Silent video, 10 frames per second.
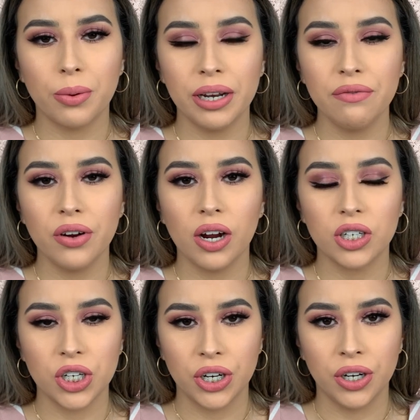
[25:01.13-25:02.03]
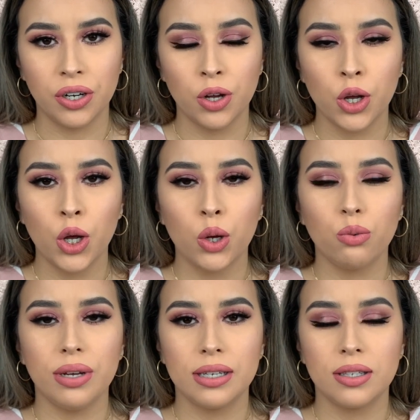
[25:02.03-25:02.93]
We're waiting for our turn.
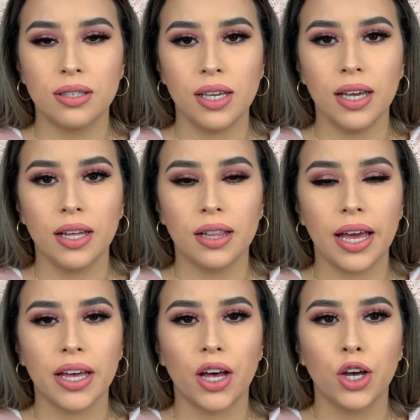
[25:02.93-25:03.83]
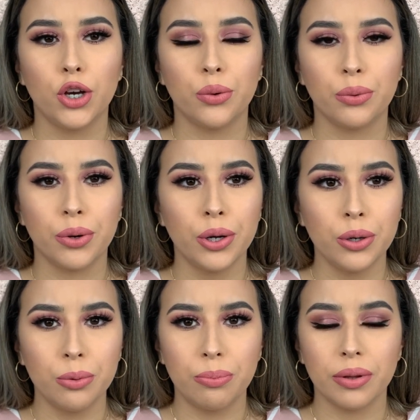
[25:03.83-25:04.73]
We see like a
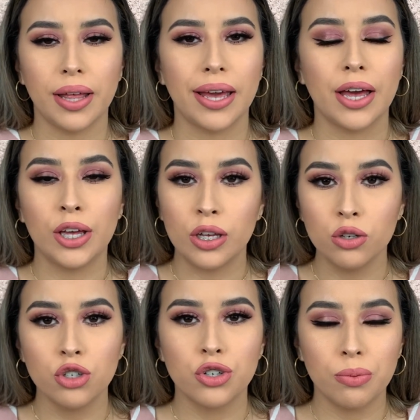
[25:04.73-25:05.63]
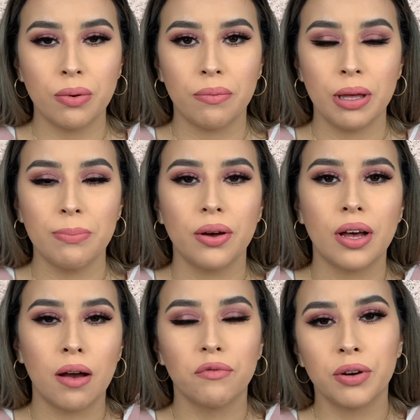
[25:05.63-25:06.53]
group, like a huge group of people
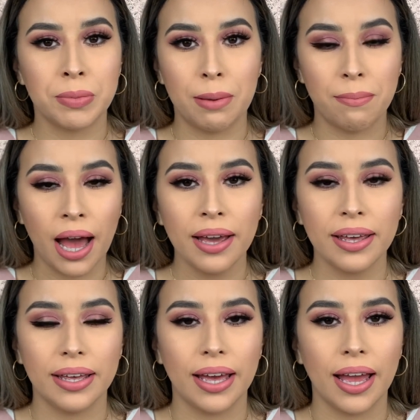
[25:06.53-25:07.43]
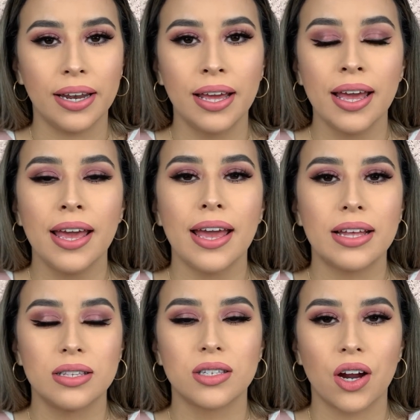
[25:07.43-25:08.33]
come from the back again
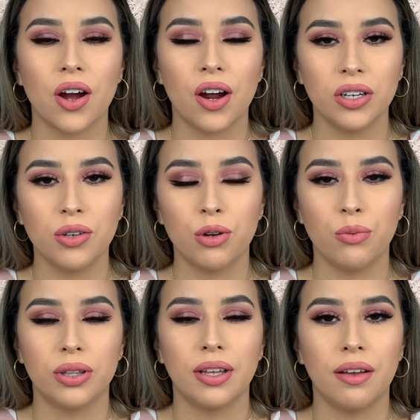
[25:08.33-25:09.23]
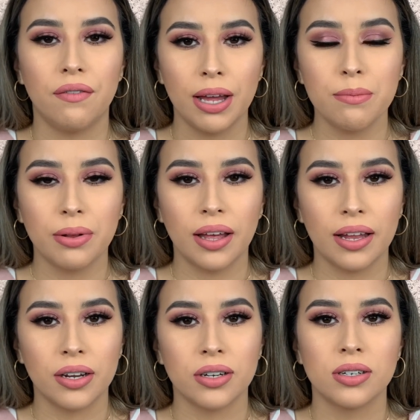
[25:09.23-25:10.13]
and start arguing with the event
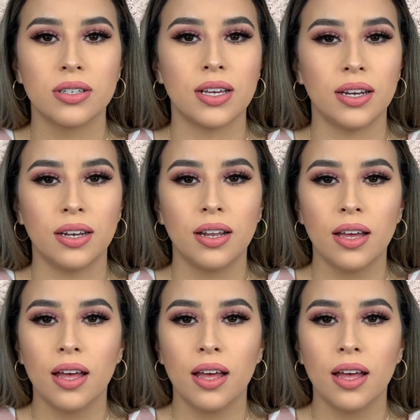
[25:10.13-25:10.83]
planners and